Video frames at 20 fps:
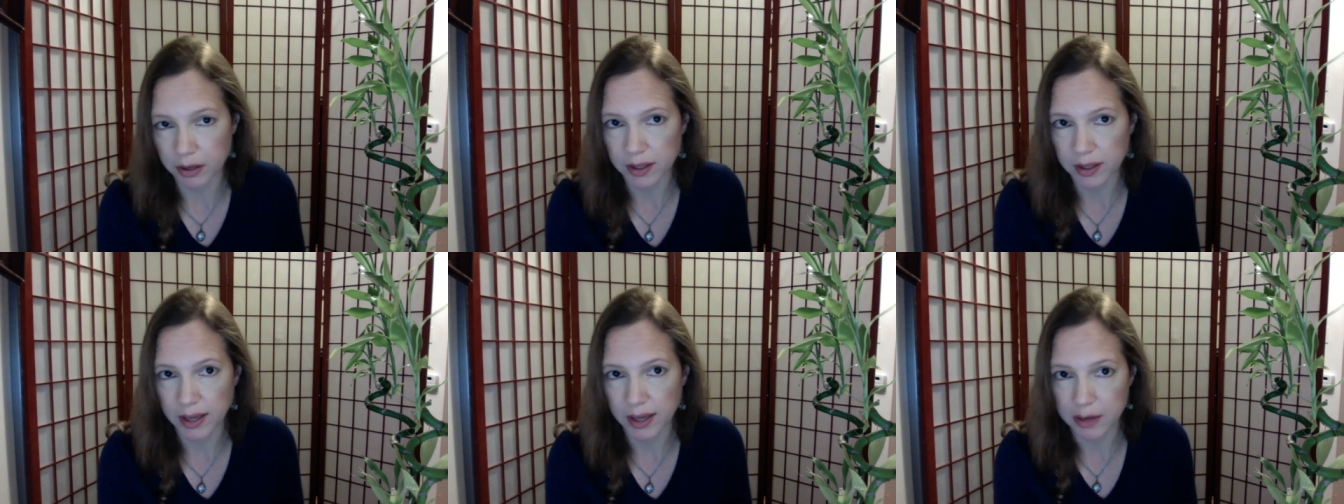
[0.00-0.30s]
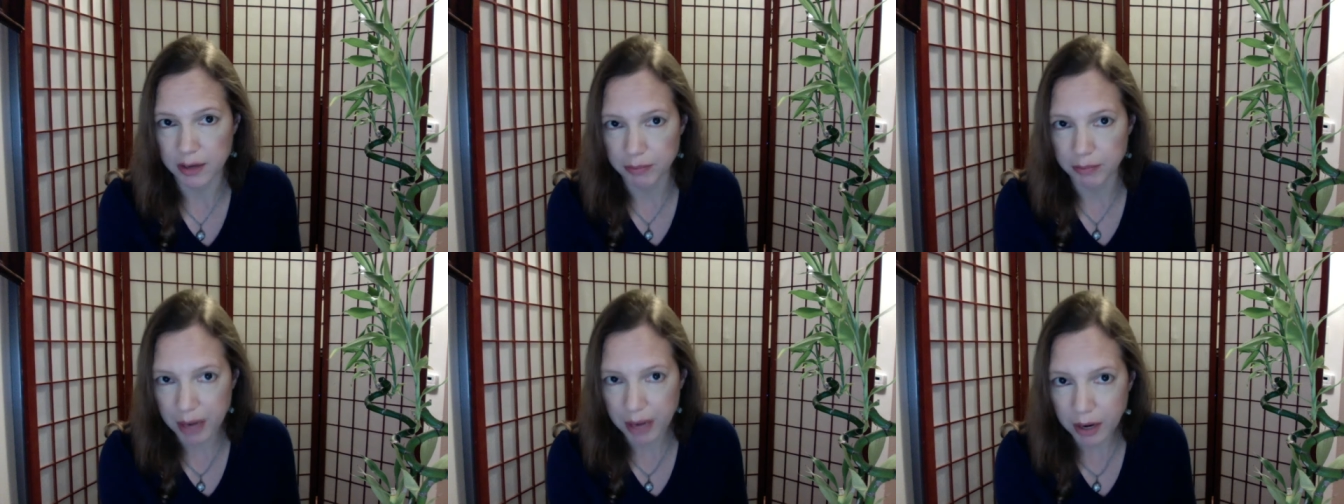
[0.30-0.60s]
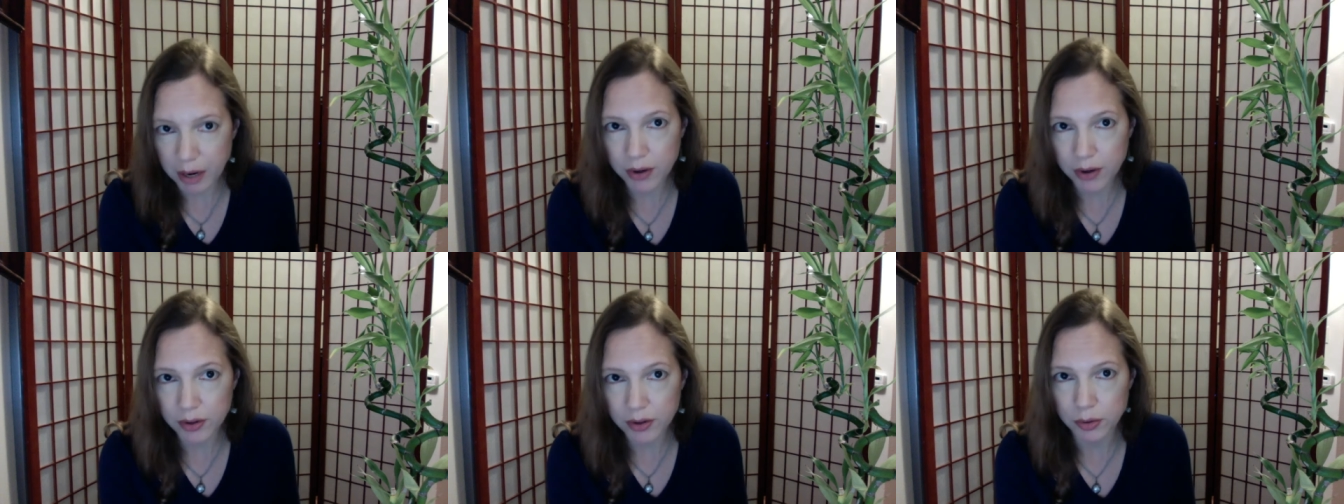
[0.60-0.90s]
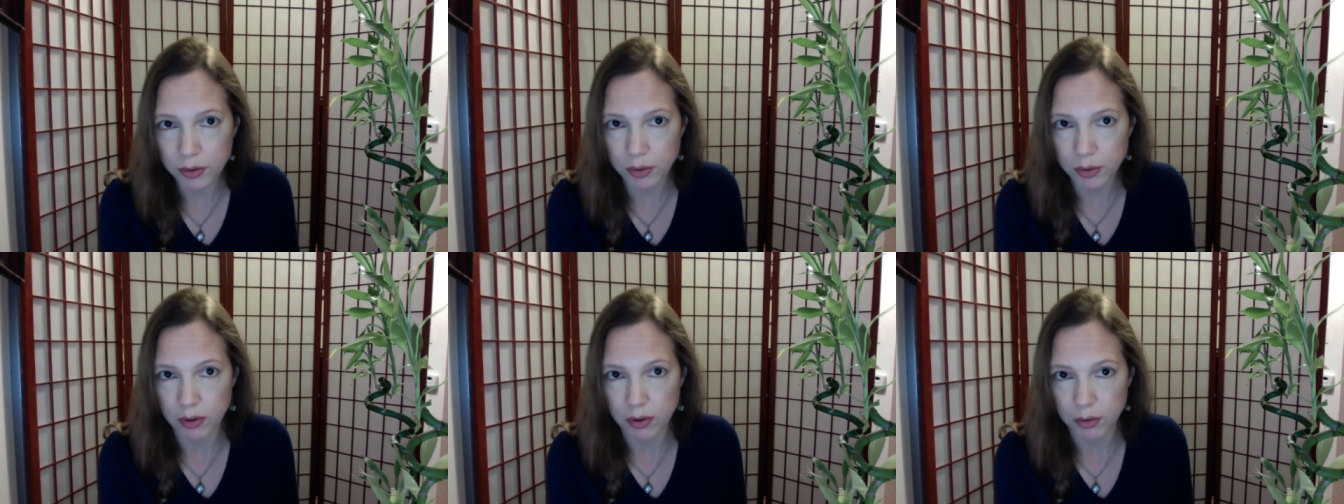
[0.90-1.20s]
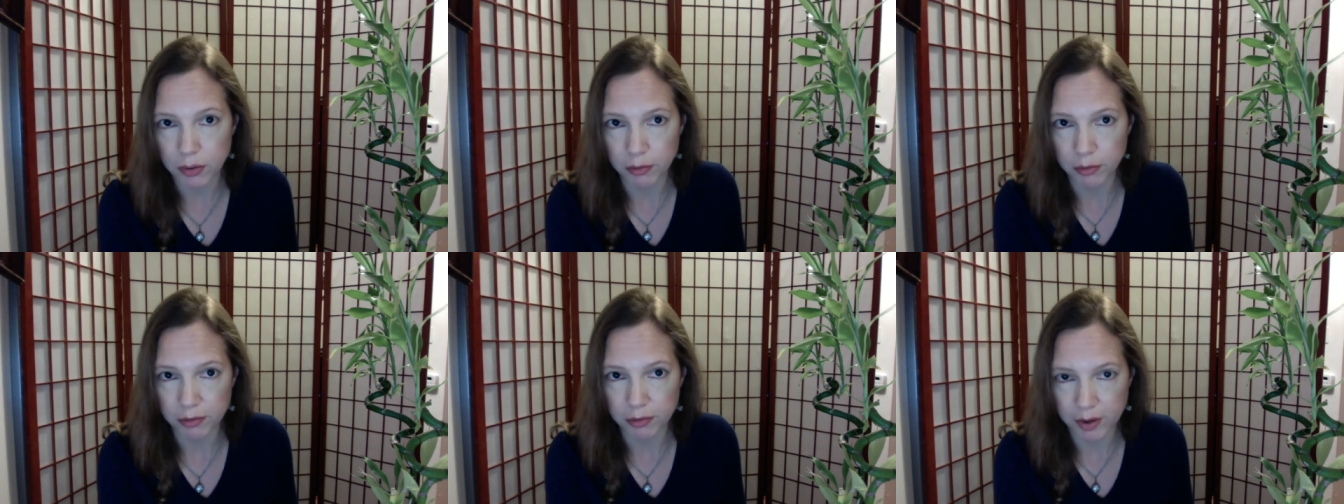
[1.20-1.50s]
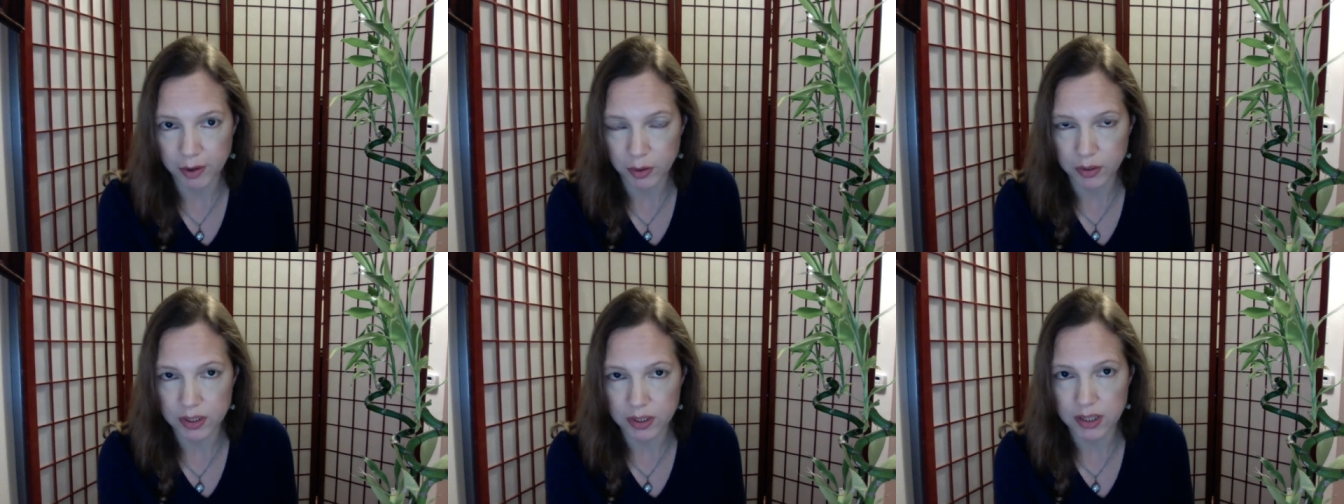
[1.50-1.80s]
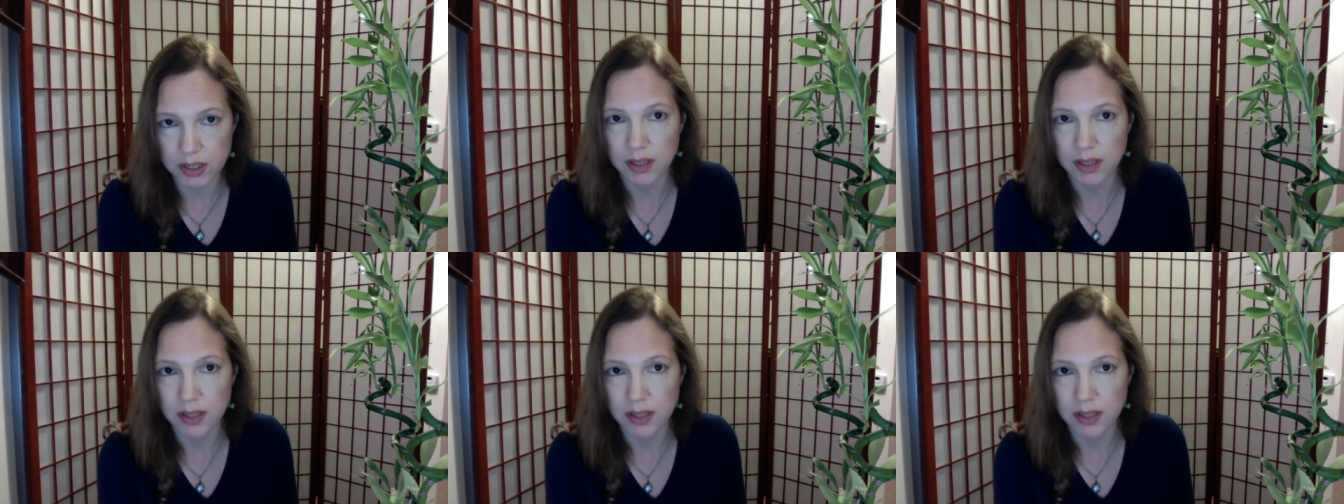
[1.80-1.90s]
They had a parent who felt